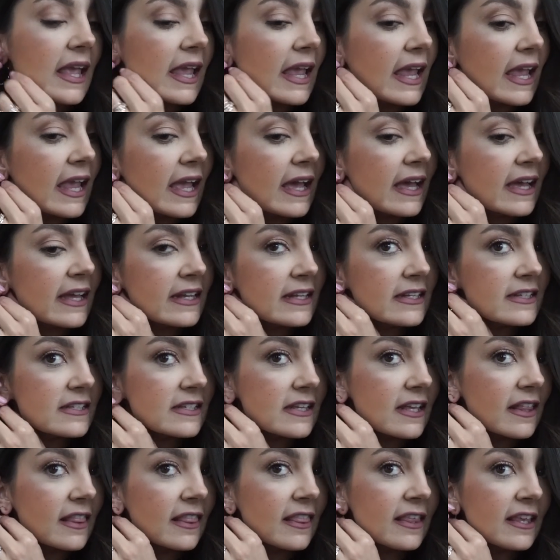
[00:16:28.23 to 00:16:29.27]
and
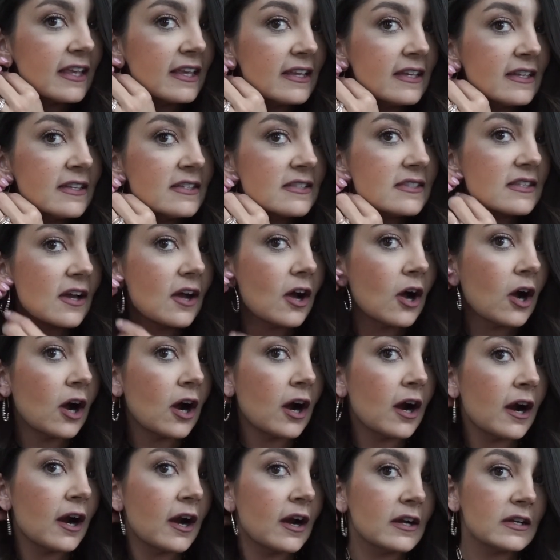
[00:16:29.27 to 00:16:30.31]
these
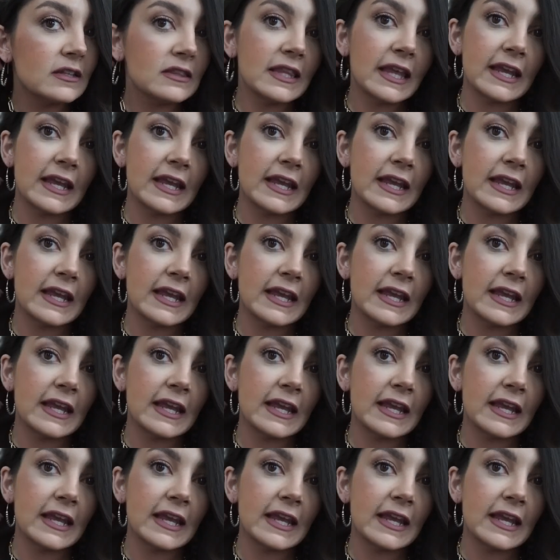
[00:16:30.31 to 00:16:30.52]
are